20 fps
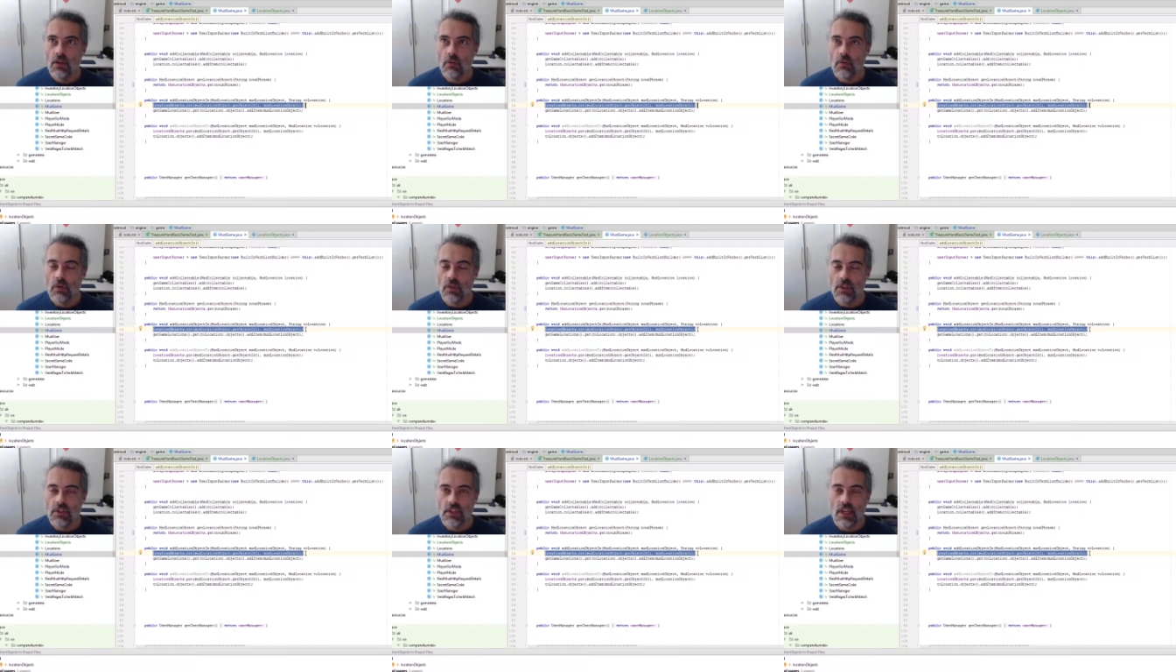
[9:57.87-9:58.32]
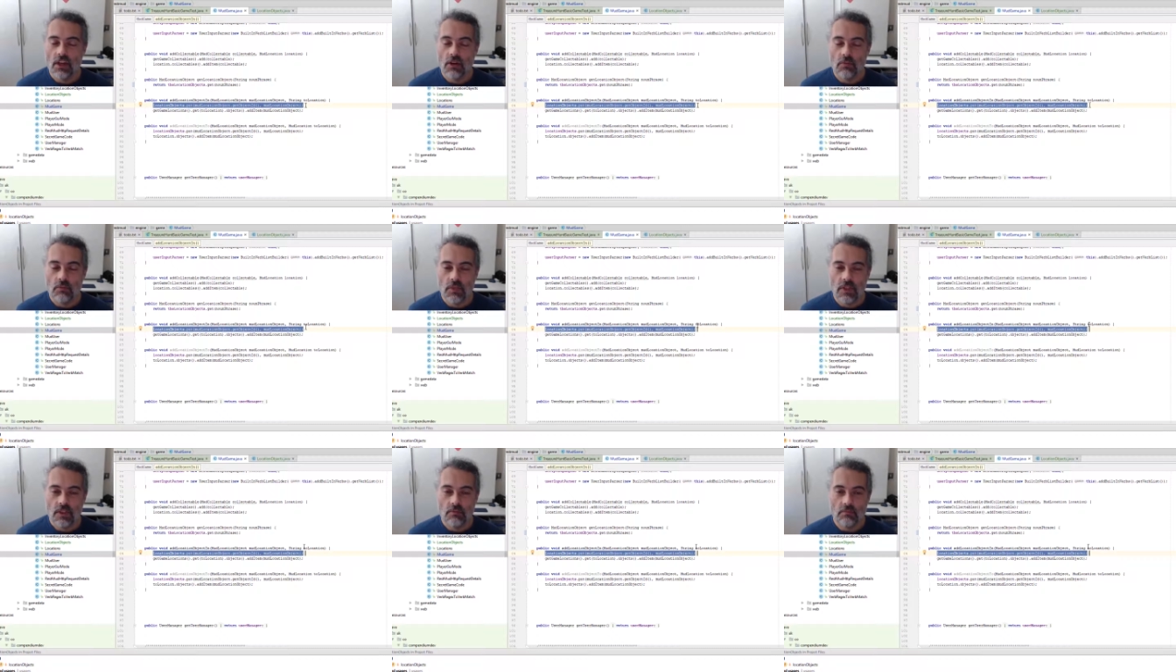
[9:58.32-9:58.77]
which
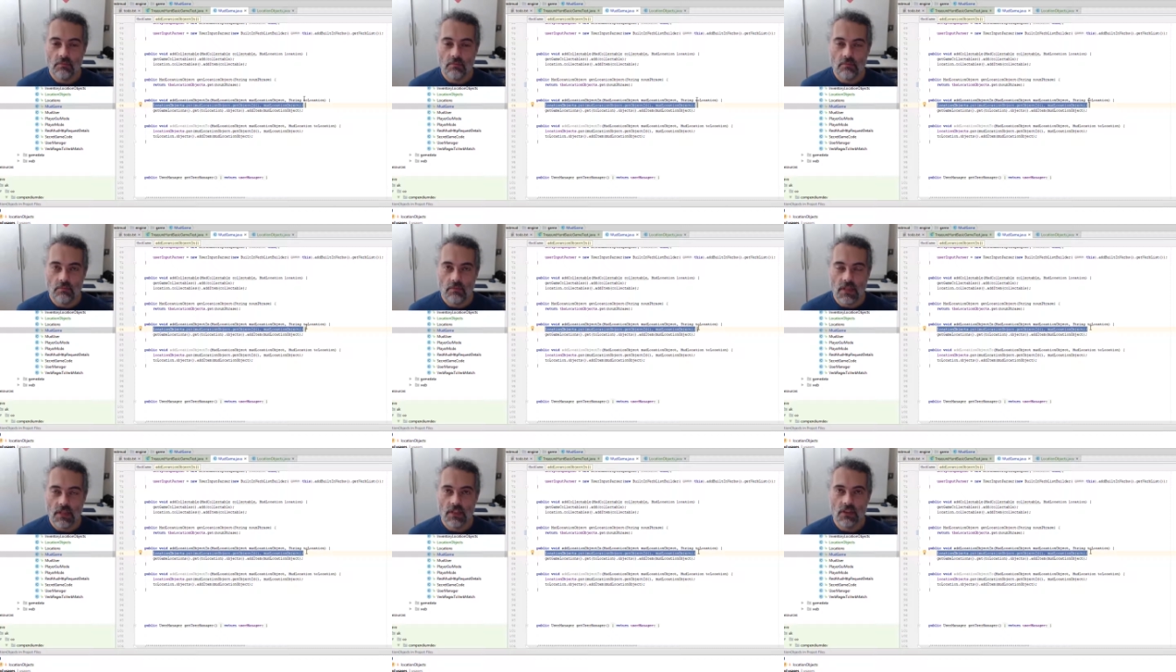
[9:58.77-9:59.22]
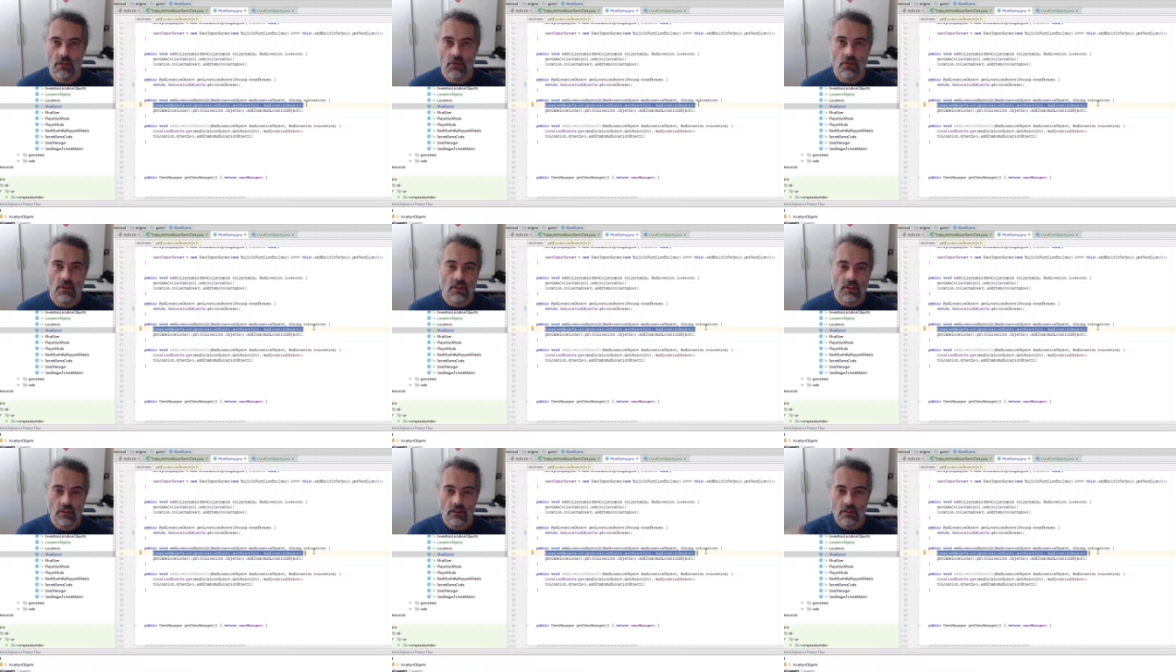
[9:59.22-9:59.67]
help me make
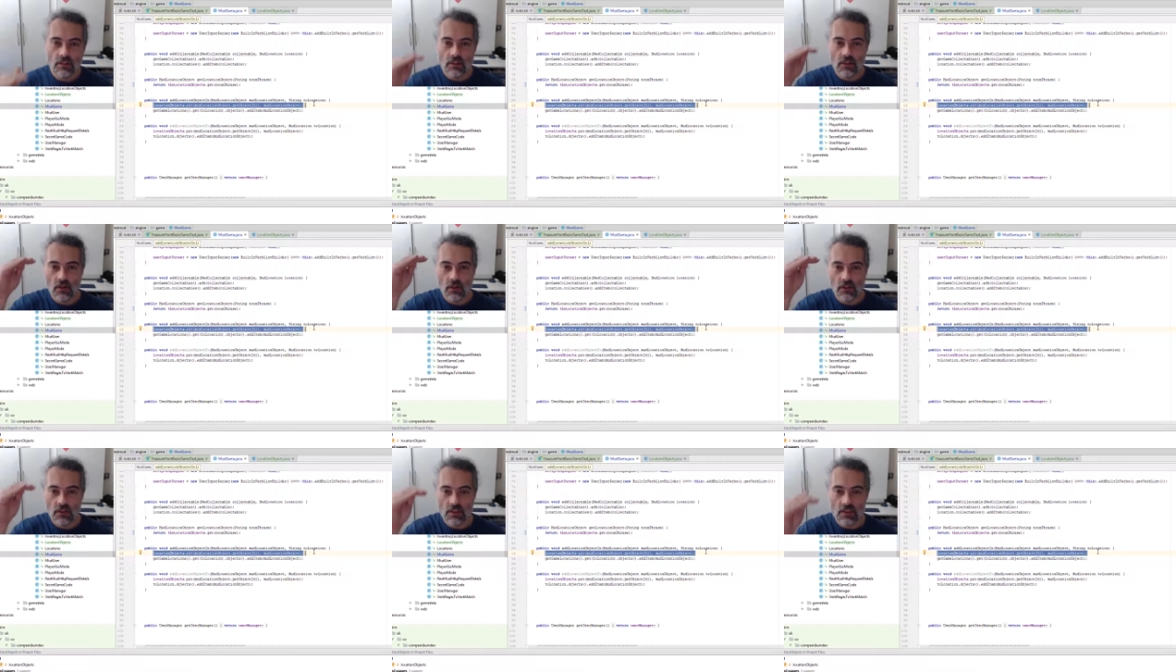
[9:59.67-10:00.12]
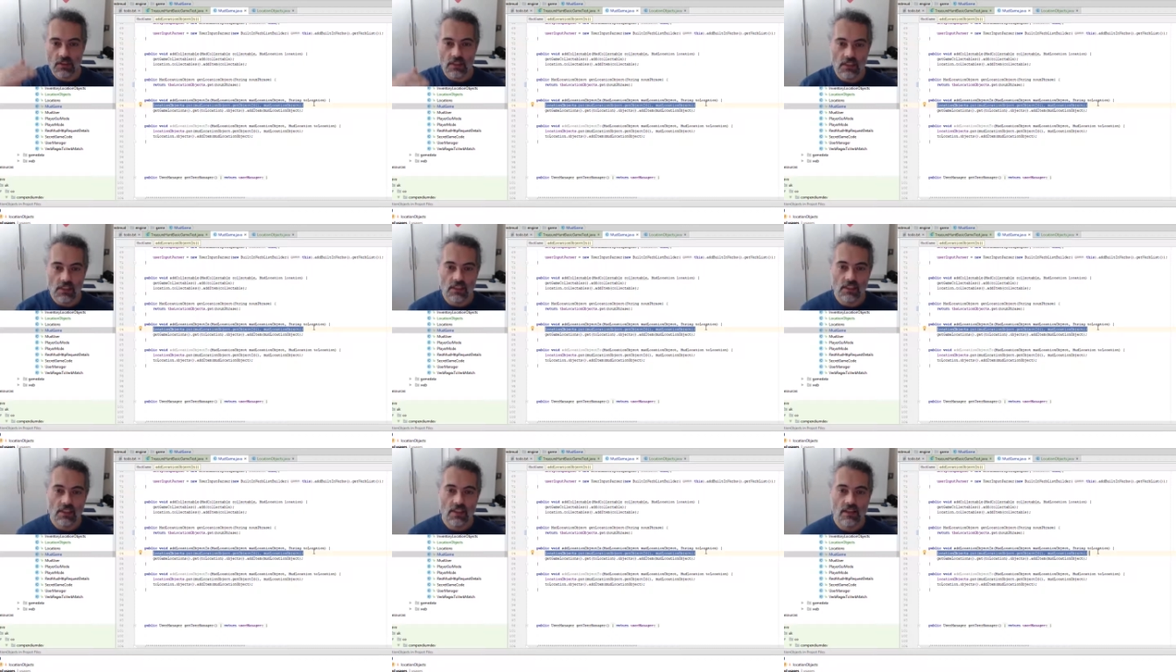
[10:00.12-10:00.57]
sure that they all
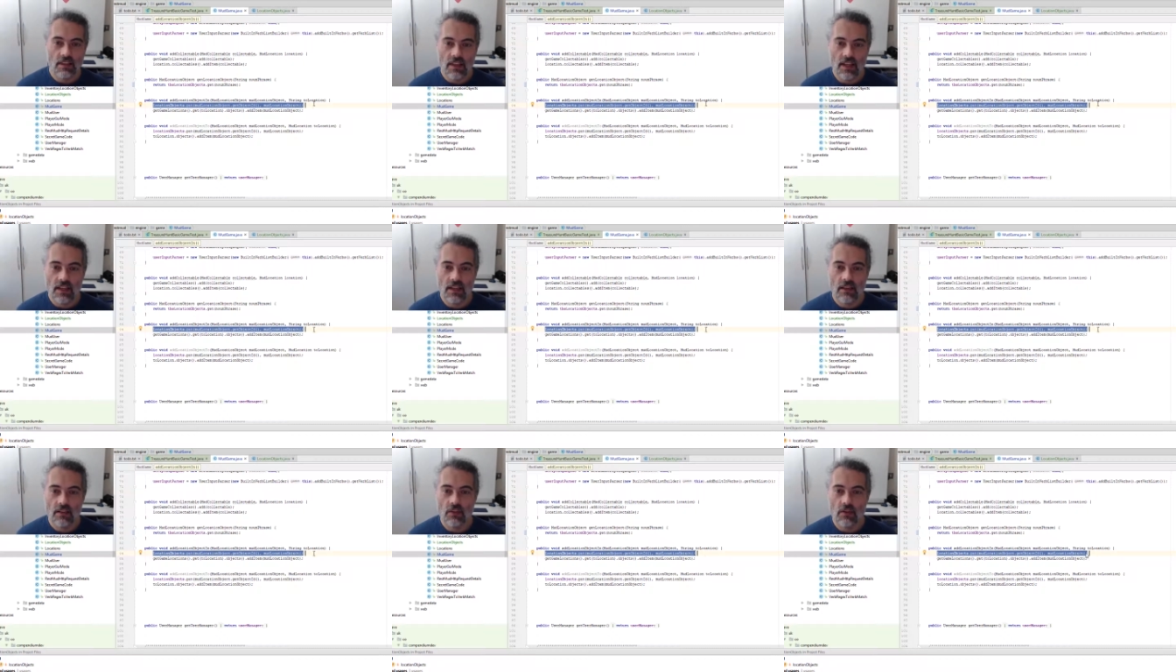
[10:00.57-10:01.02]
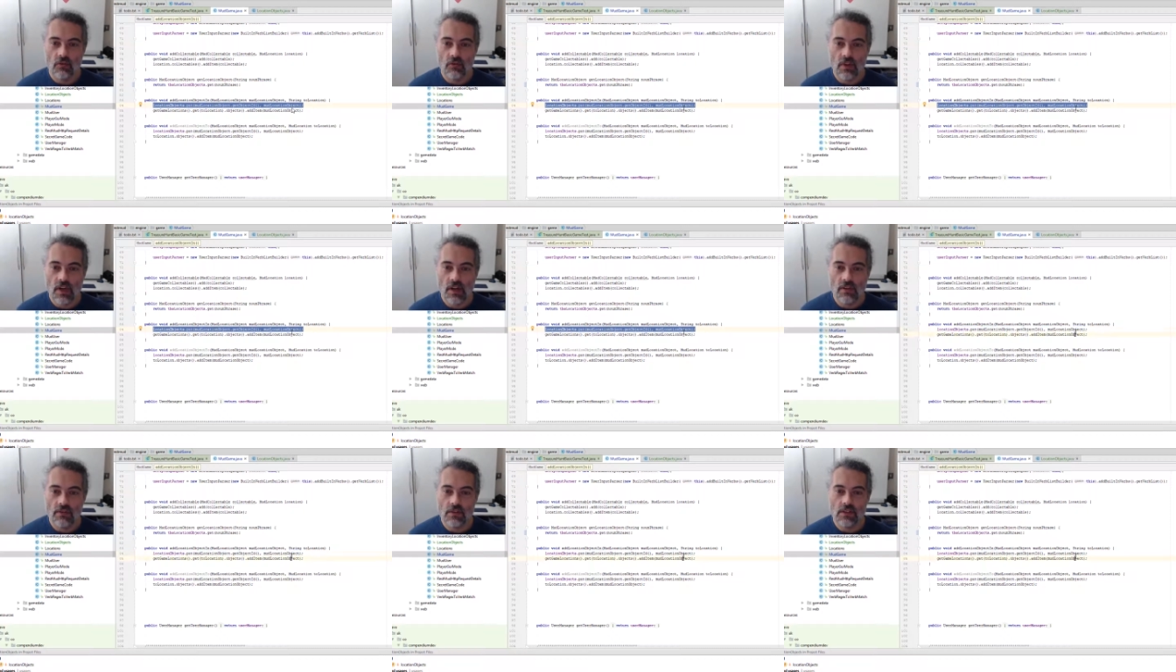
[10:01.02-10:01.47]
exist, then
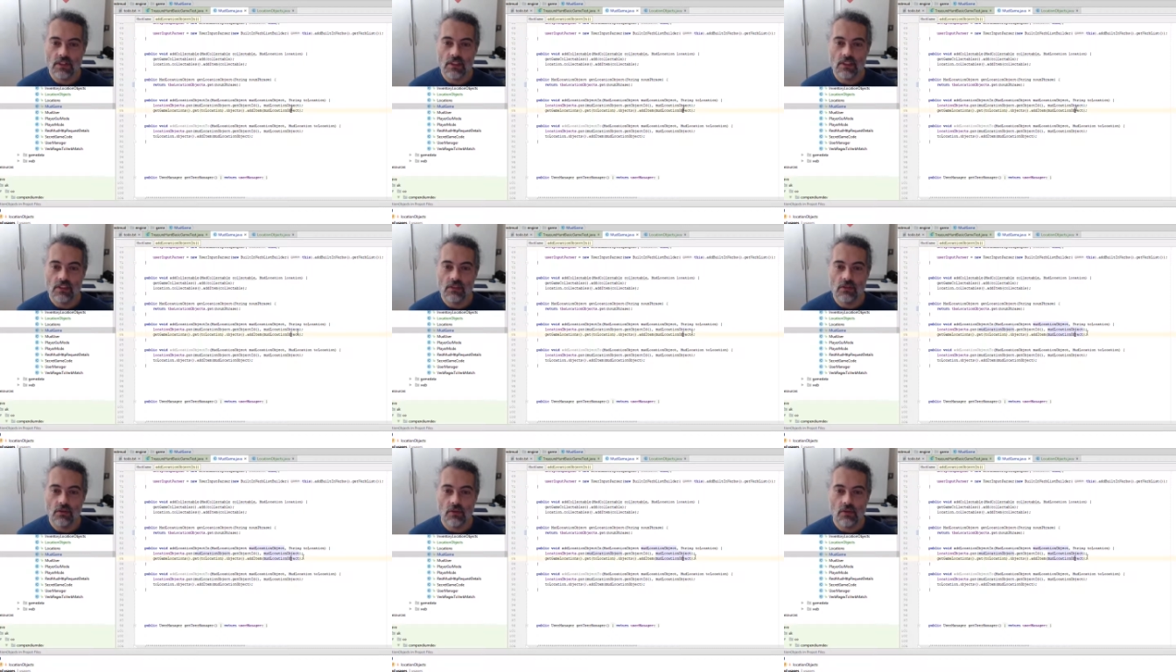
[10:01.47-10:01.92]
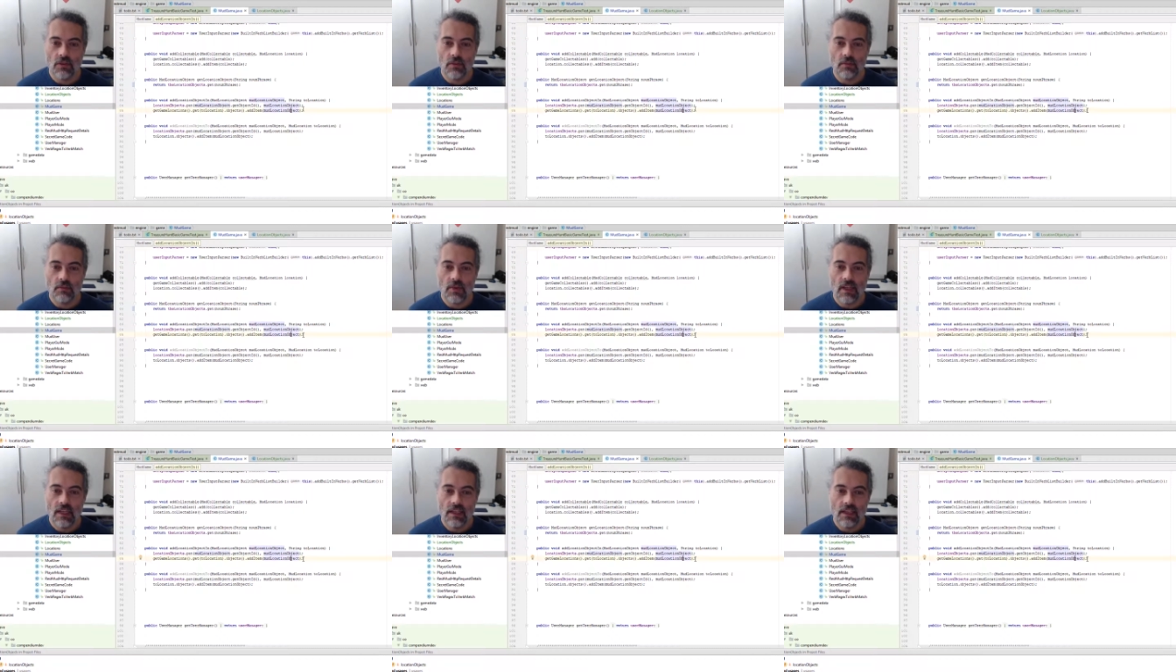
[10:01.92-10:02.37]
references to them